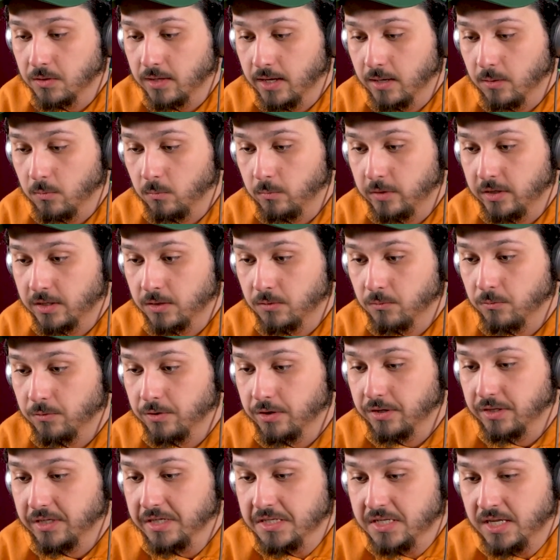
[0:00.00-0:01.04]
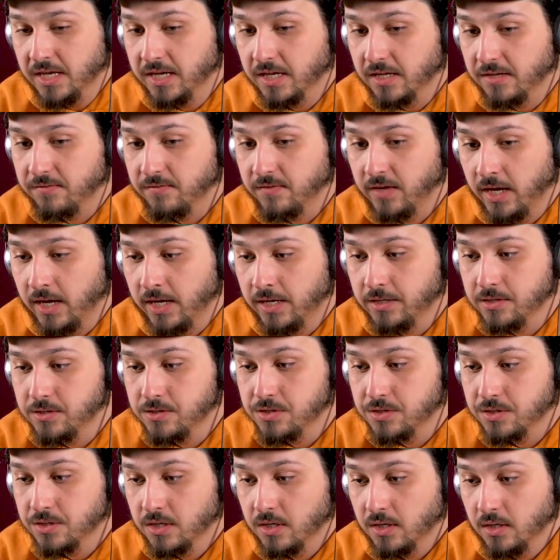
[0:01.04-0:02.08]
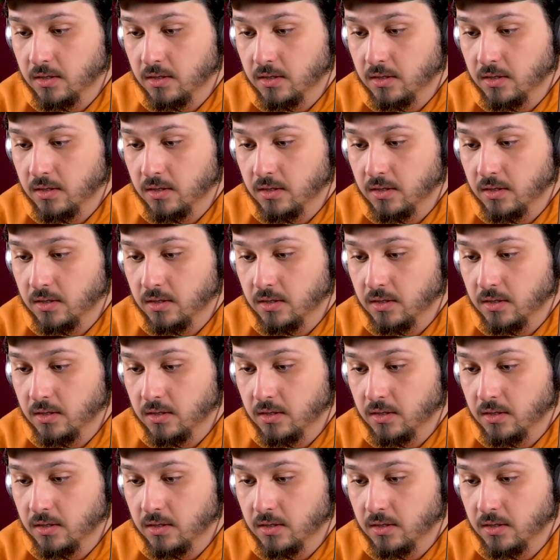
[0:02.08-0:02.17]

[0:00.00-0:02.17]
that we can really take advantage